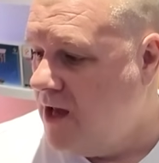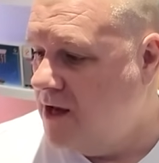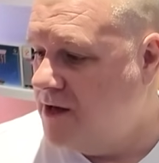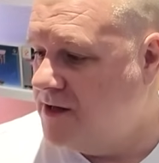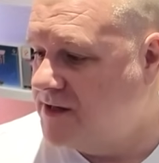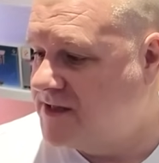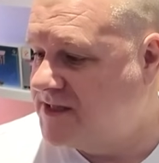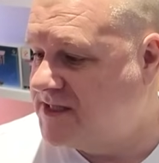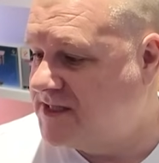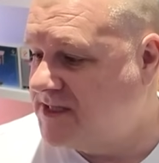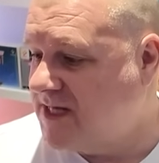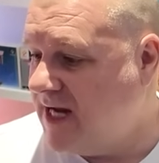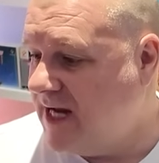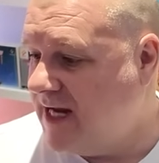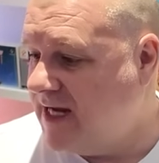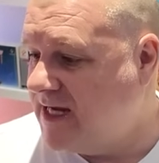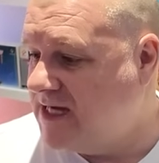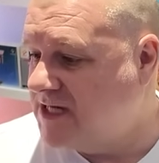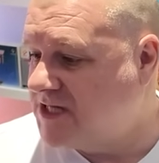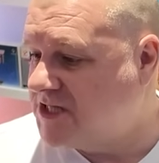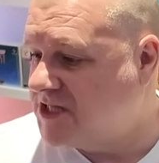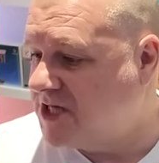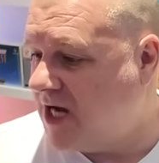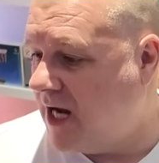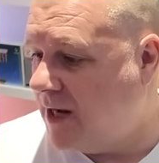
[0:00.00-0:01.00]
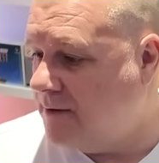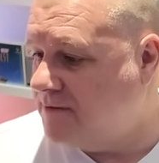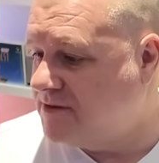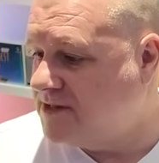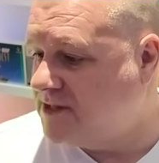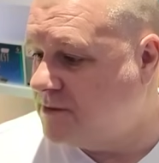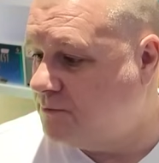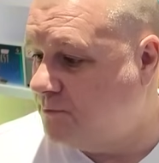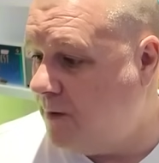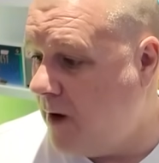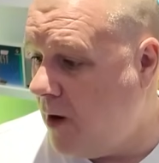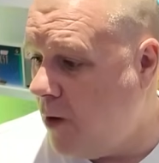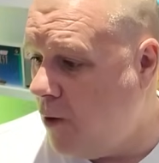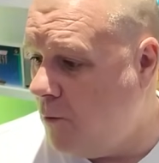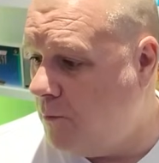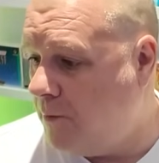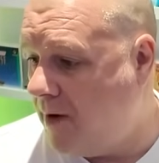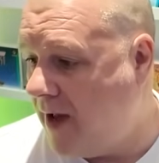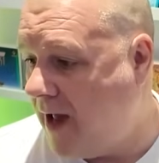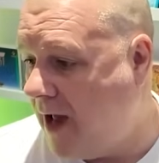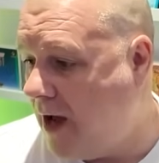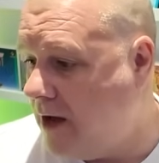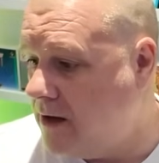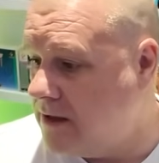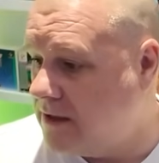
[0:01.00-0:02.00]
Snake Escape,
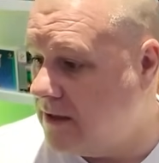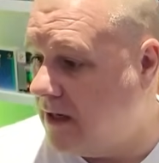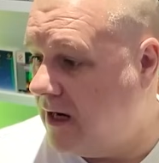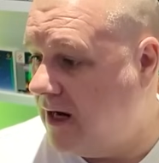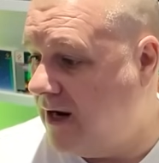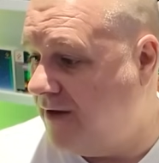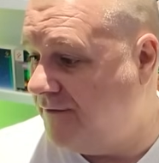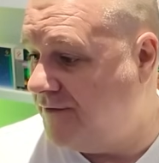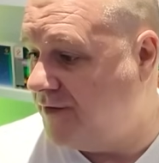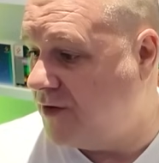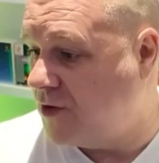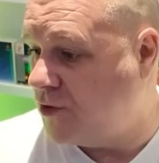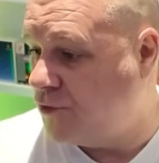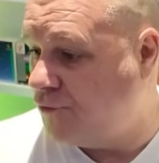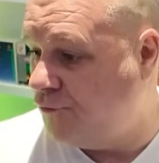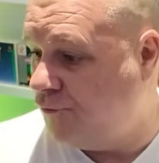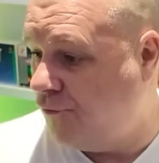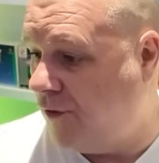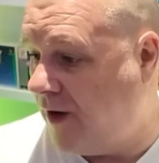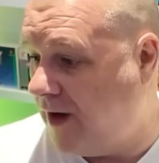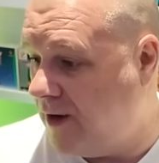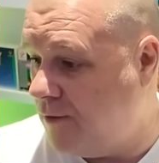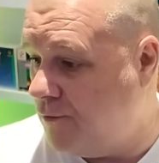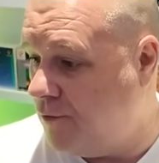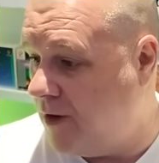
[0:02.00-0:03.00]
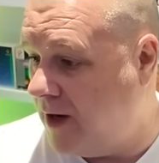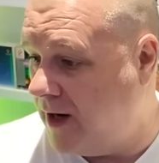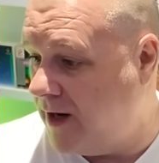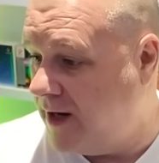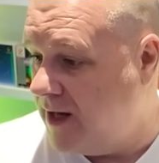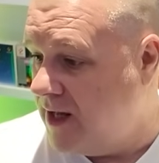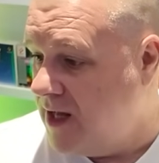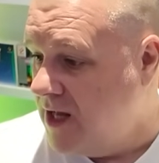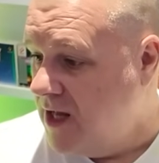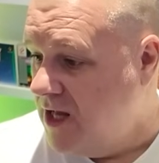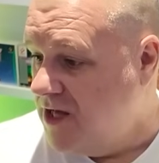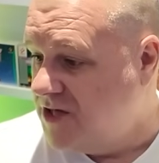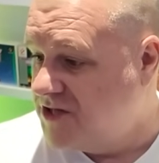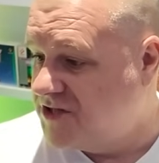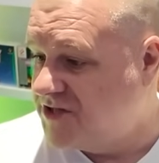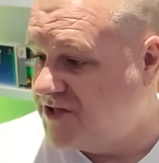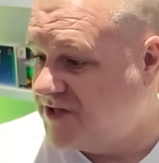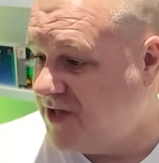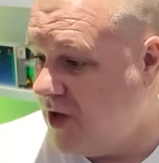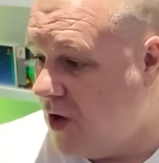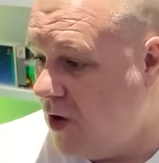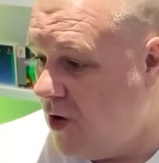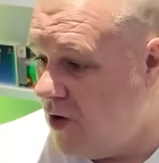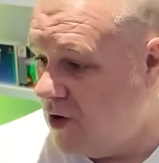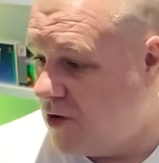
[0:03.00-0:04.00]
Spellbound, another great one.
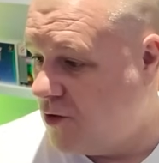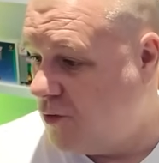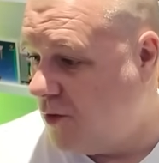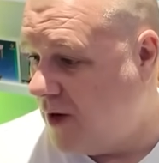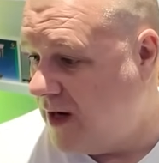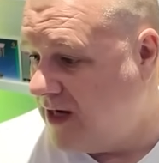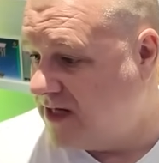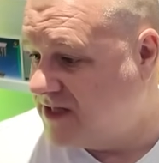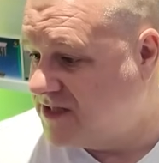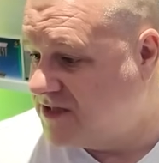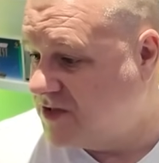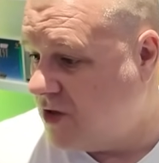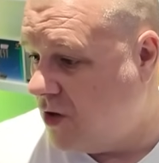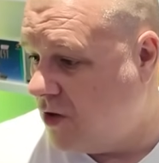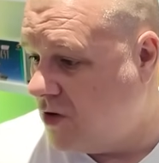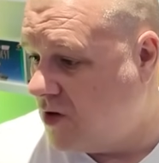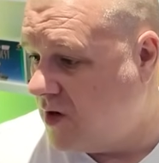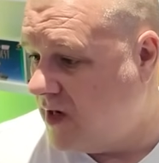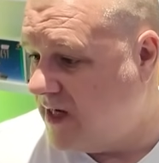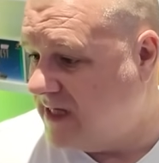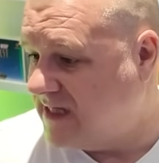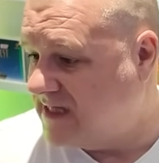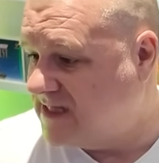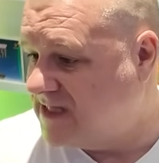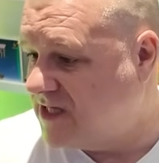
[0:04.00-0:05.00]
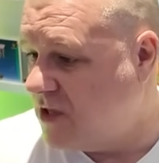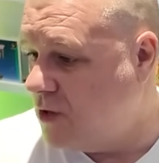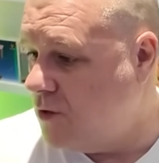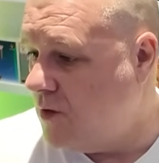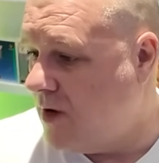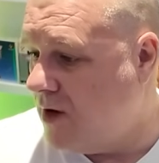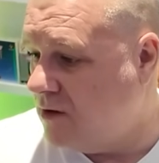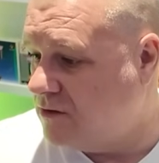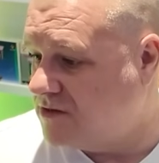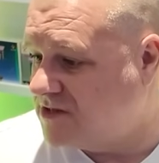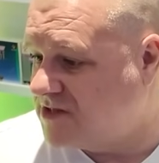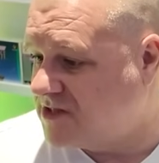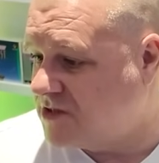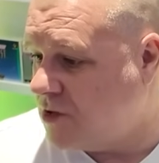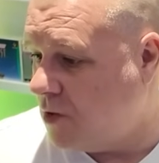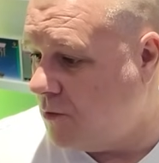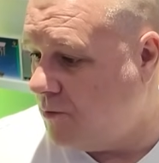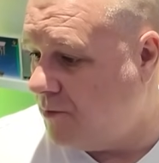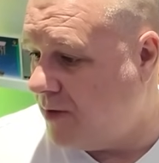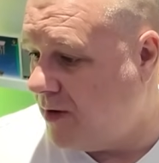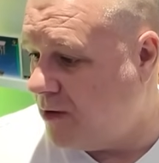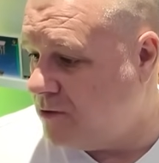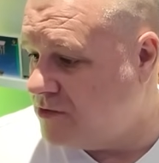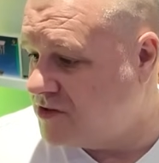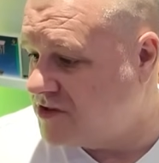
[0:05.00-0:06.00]
Starquake 2, El
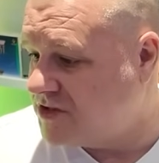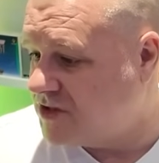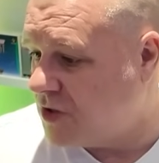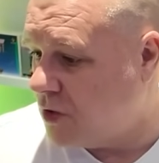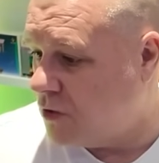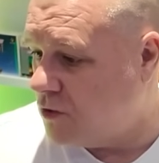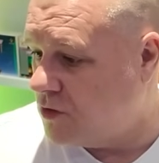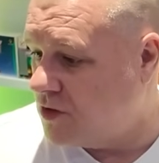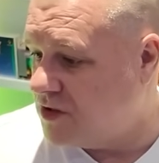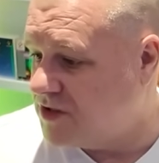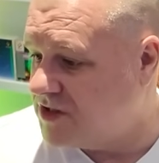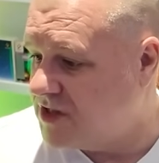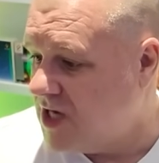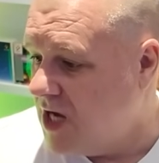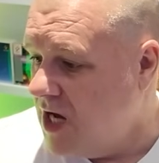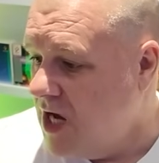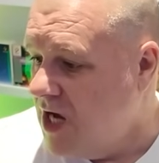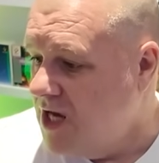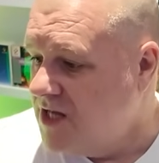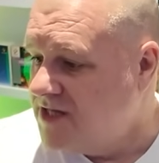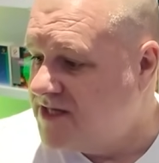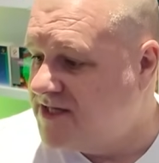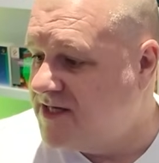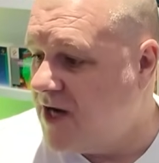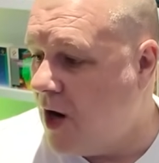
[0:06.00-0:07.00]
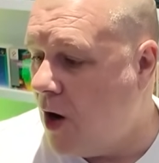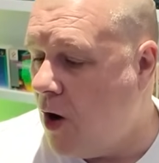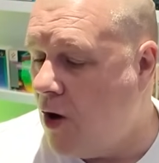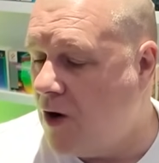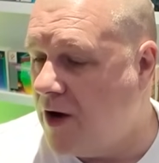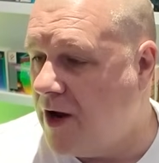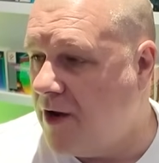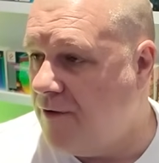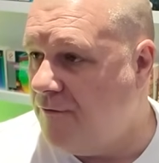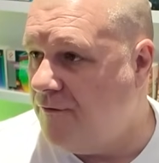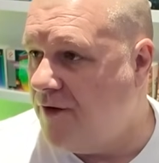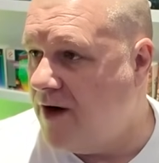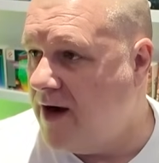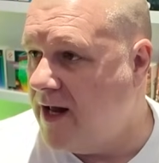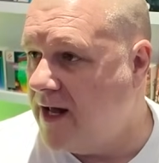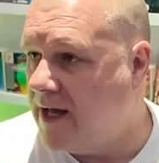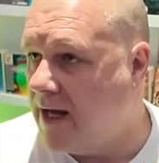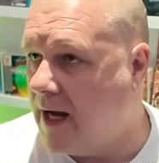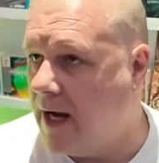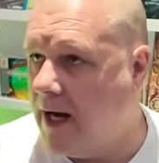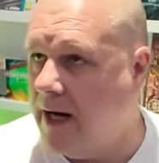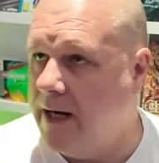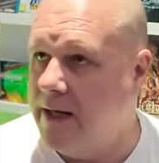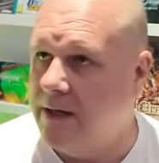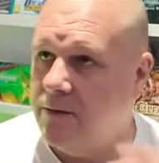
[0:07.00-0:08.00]
Stompo Stonkers, Target
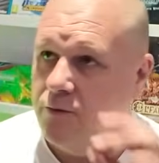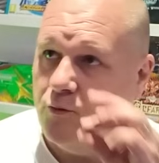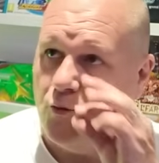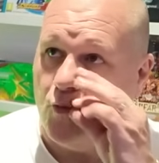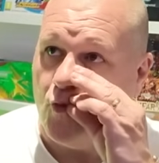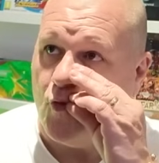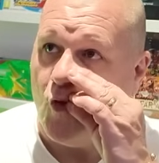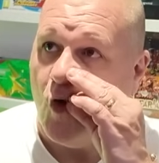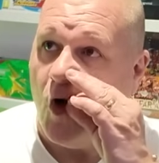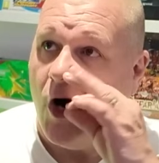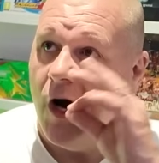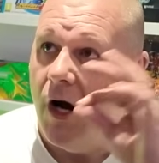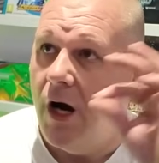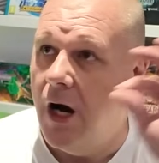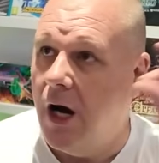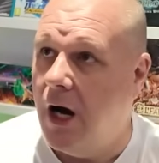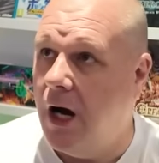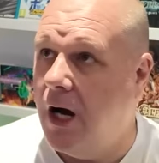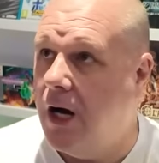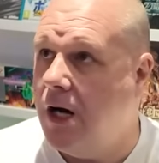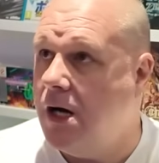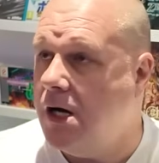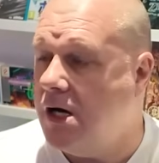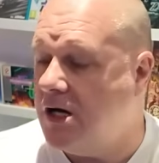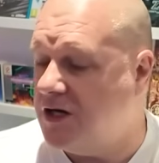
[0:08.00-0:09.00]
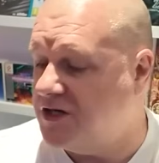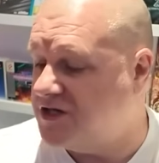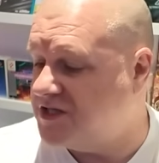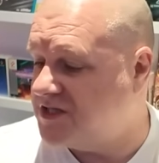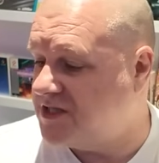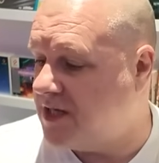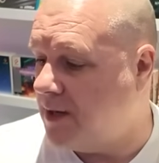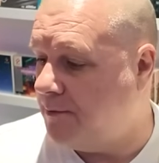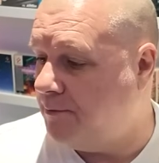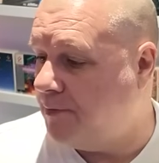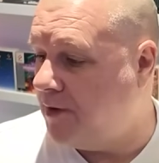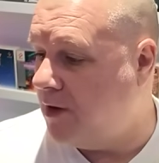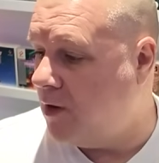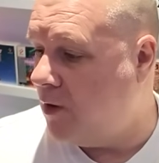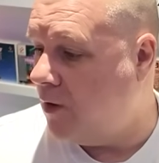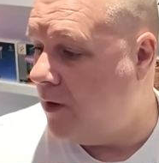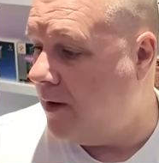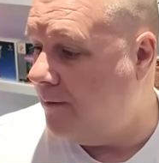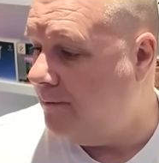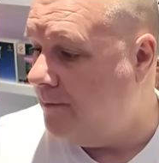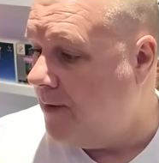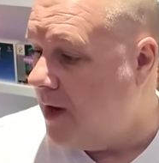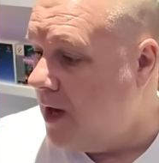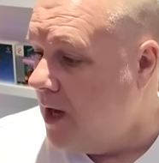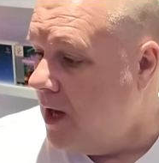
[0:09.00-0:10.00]
Renegade. Ah,
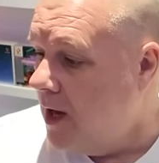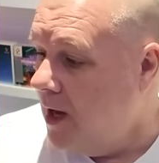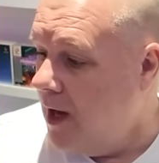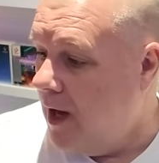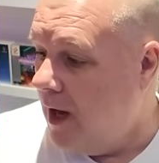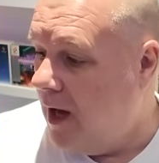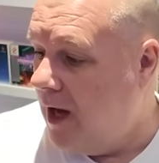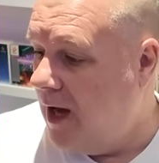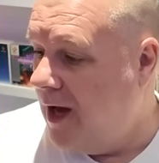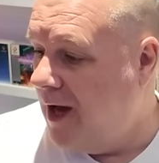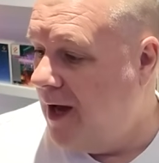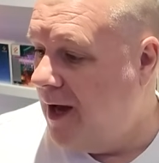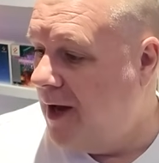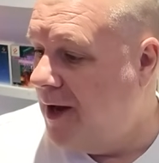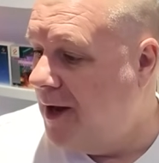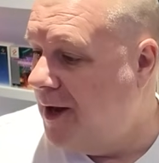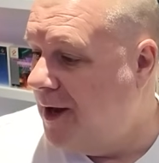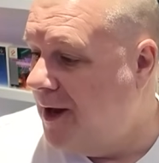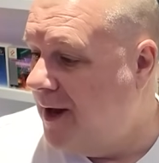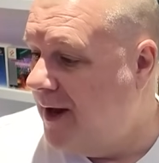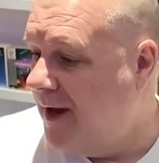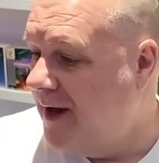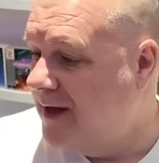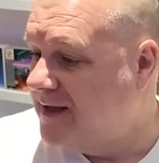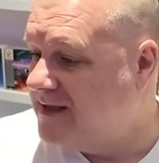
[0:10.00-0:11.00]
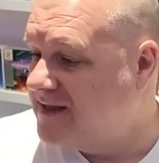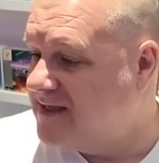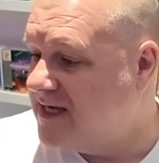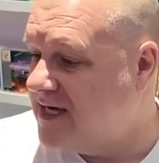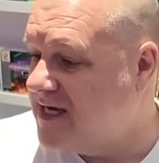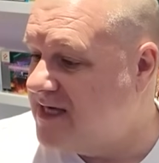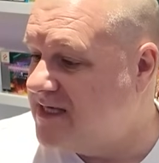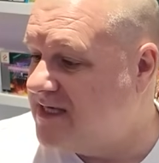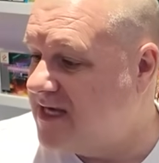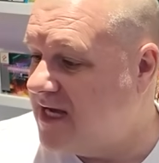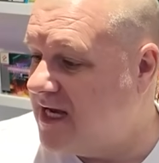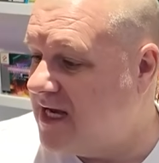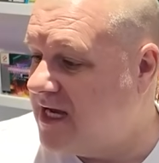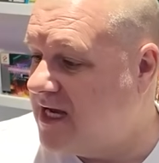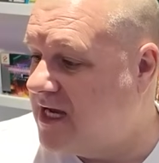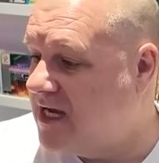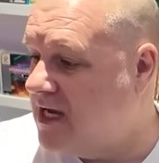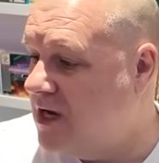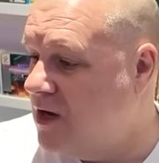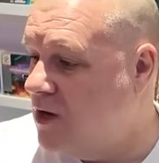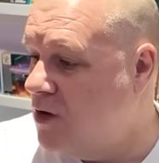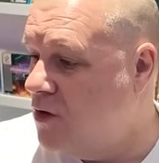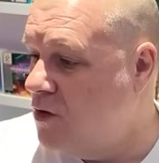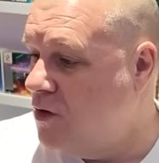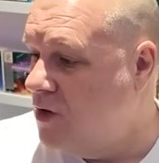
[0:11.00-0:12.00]
sublime.
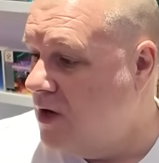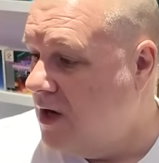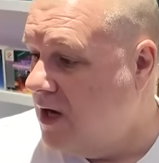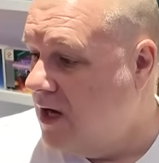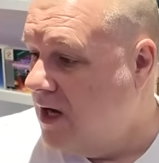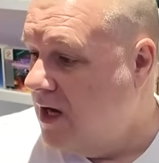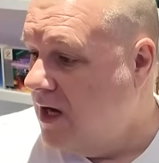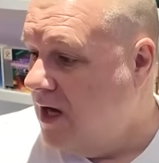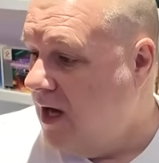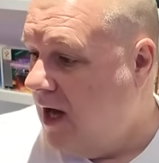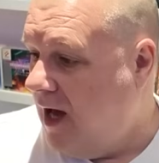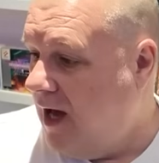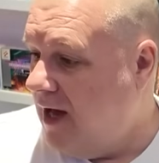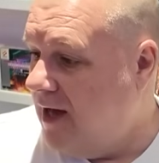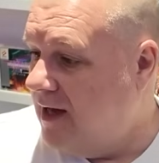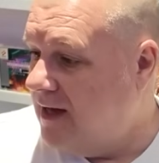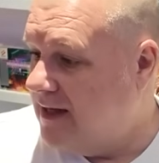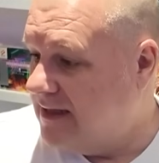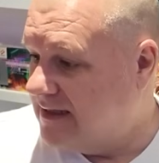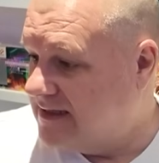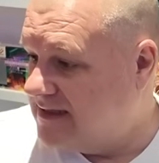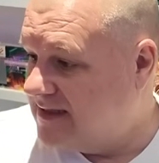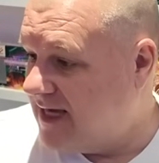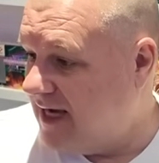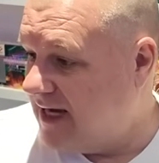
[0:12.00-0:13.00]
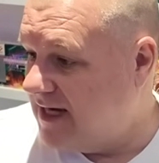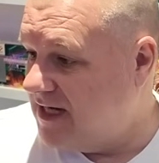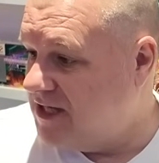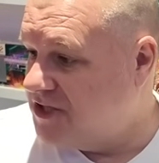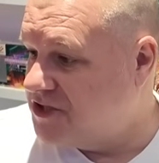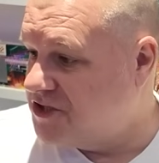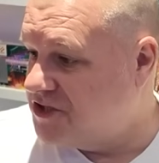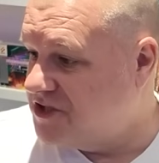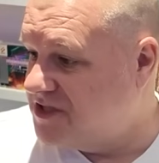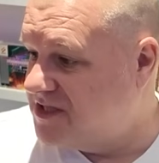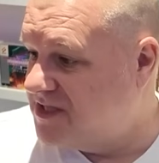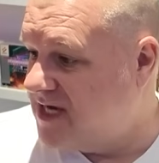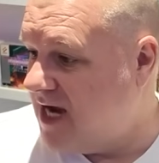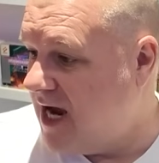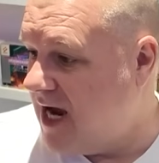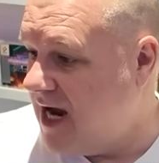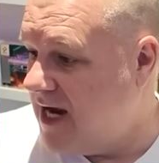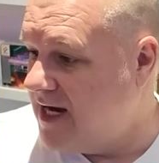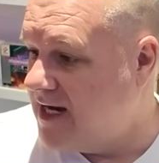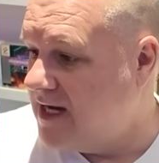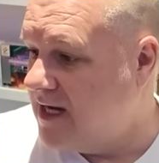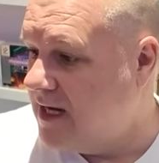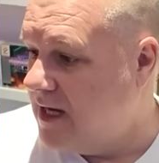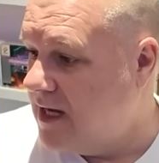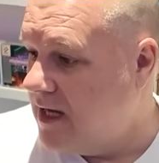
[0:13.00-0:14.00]
TCQ, Technician
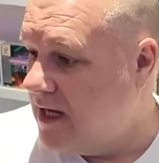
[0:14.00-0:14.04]
Ted.